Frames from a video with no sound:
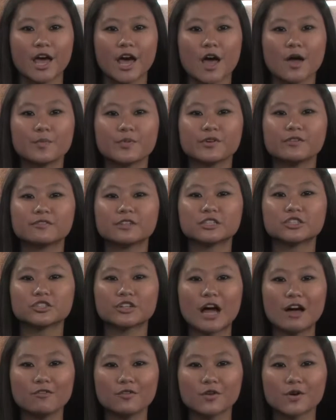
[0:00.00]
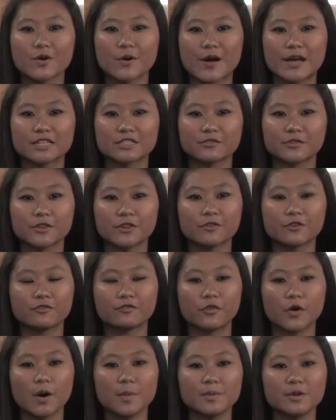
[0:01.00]
approved a travel request for the
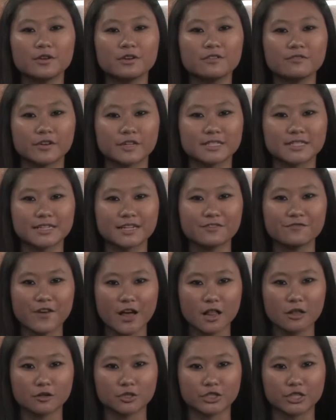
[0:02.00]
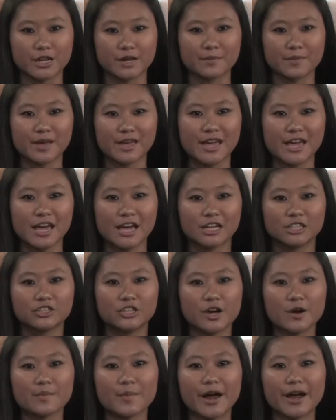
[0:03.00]
Reform University Fellowship.
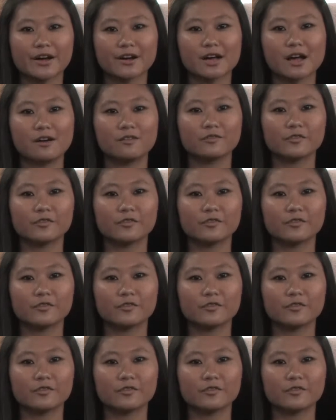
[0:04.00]
Jeremiah Kumpf,